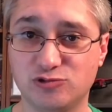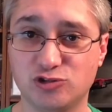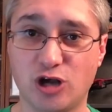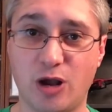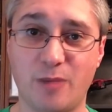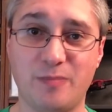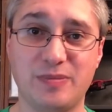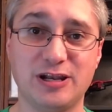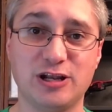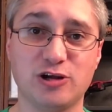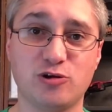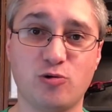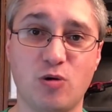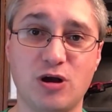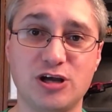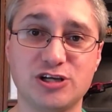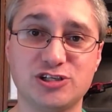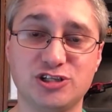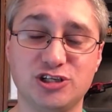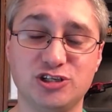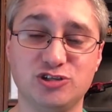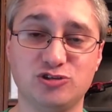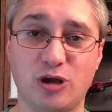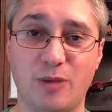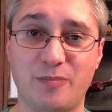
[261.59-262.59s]
drop in a
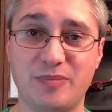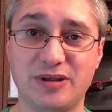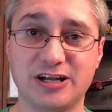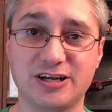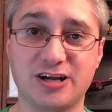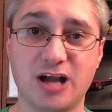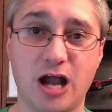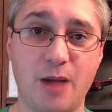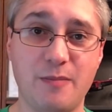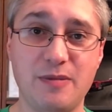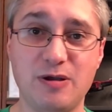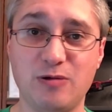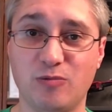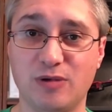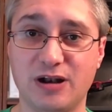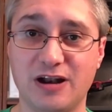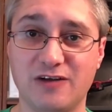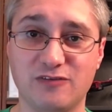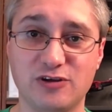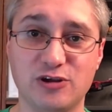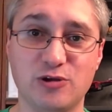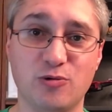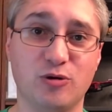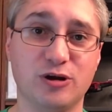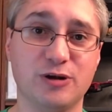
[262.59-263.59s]
question, drop in a comment,
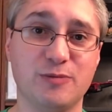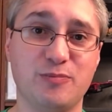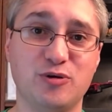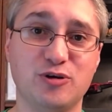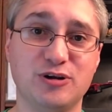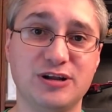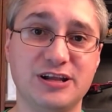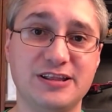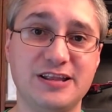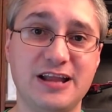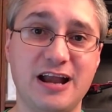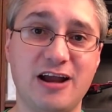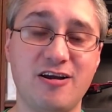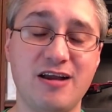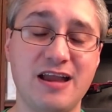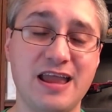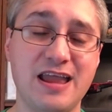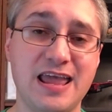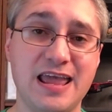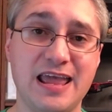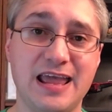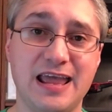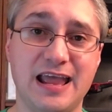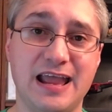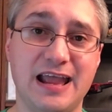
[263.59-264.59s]
whatever you want to put in there,
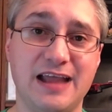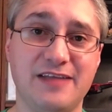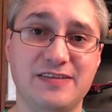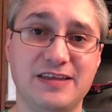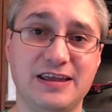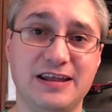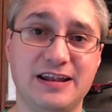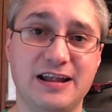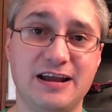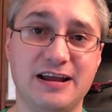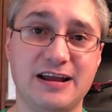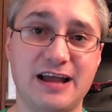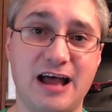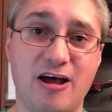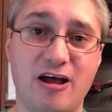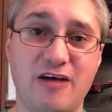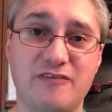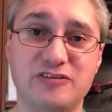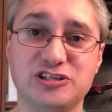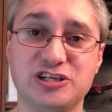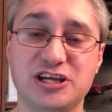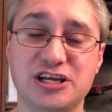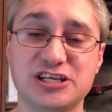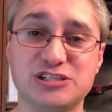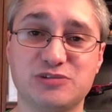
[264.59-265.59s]
and then I'll have
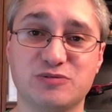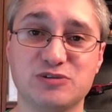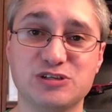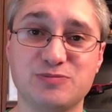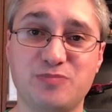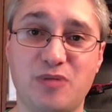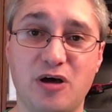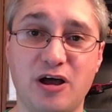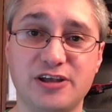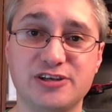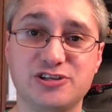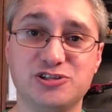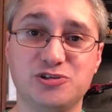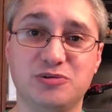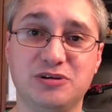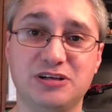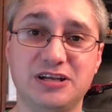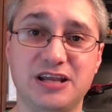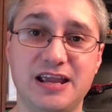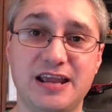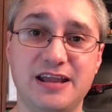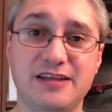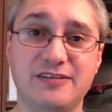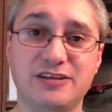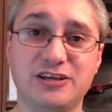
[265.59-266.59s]
a chance to respond to
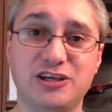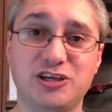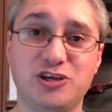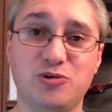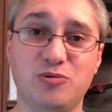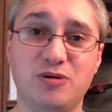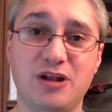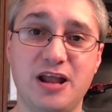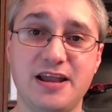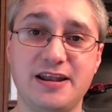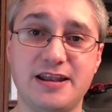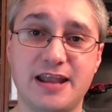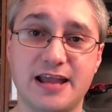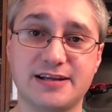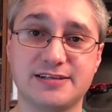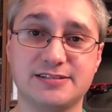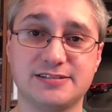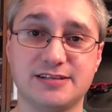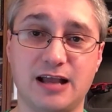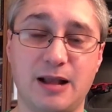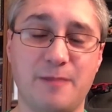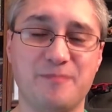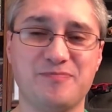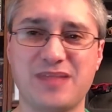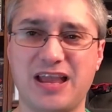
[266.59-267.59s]
it in the Q&A next
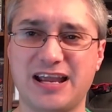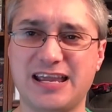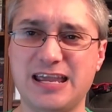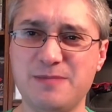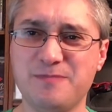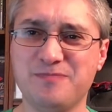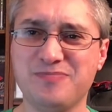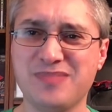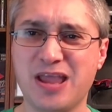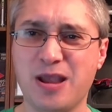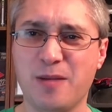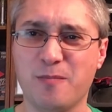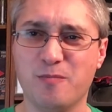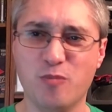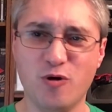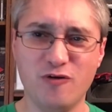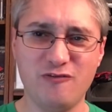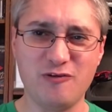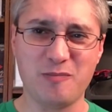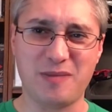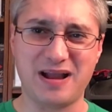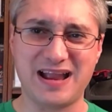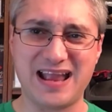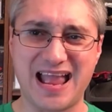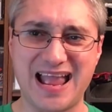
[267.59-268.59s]
time. I keep
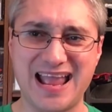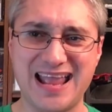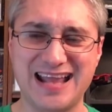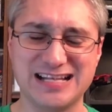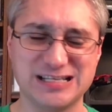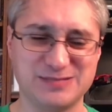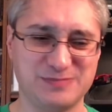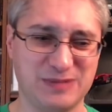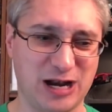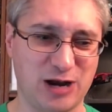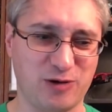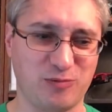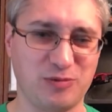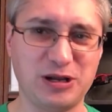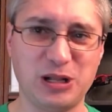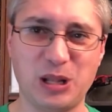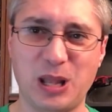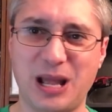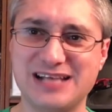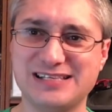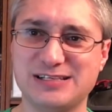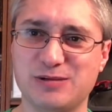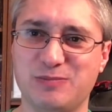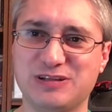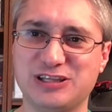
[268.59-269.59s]
moving my hands, but I
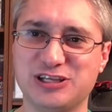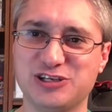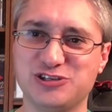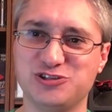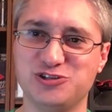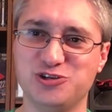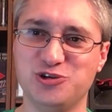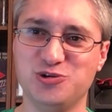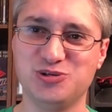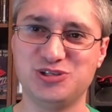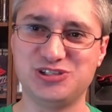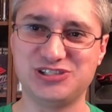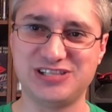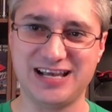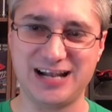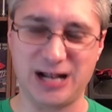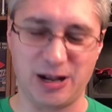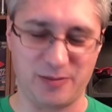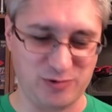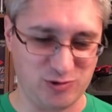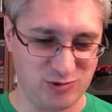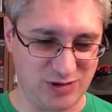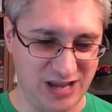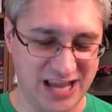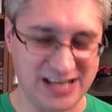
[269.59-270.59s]
realize that with this new
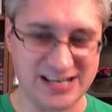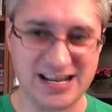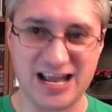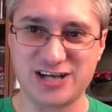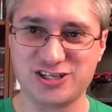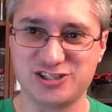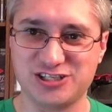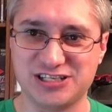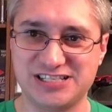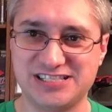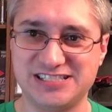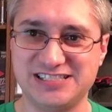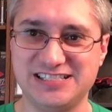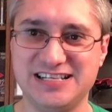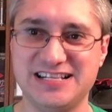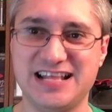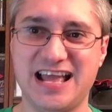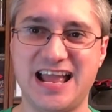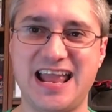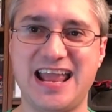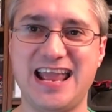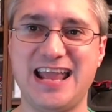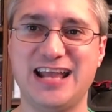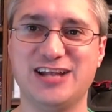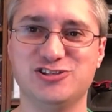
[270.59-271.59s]
setup, you can't actually see
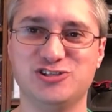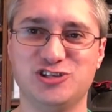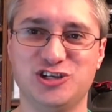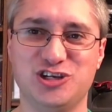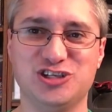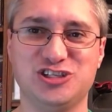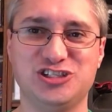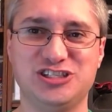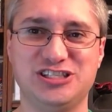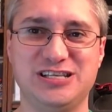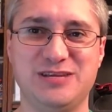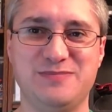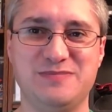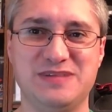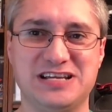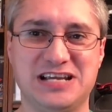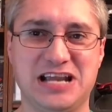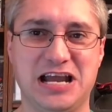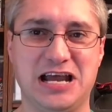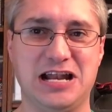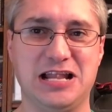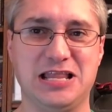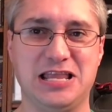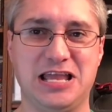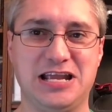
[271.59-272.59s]
the hands. So you just see me
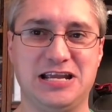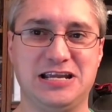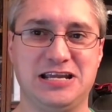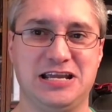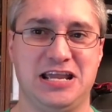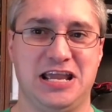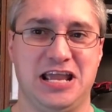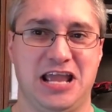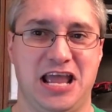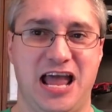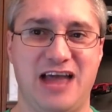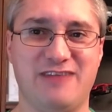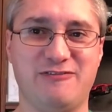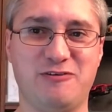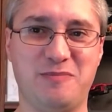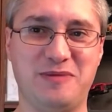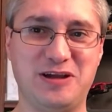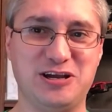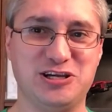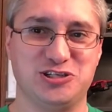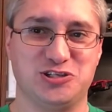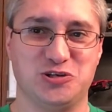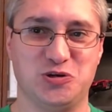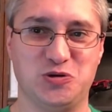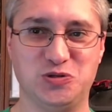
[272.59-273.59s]
kind of like having
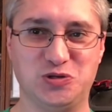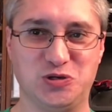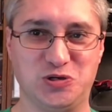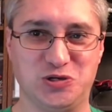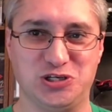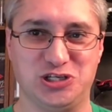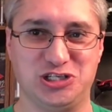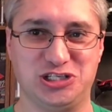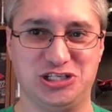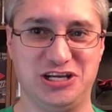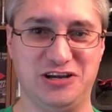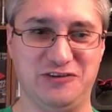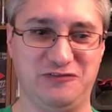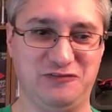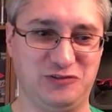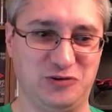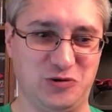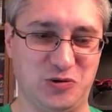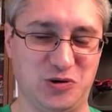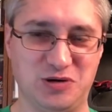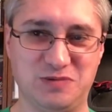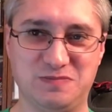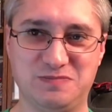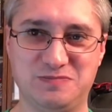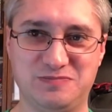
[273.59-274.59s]
my shoulders shift
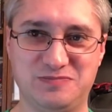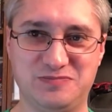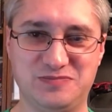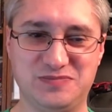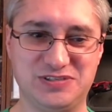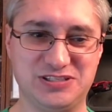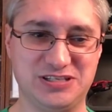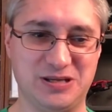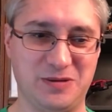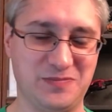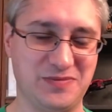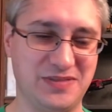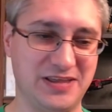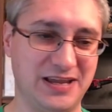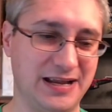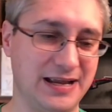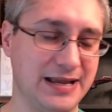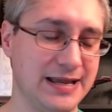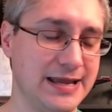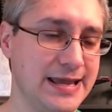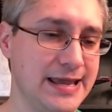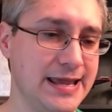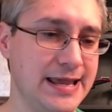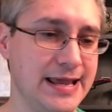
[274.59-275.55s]
or something.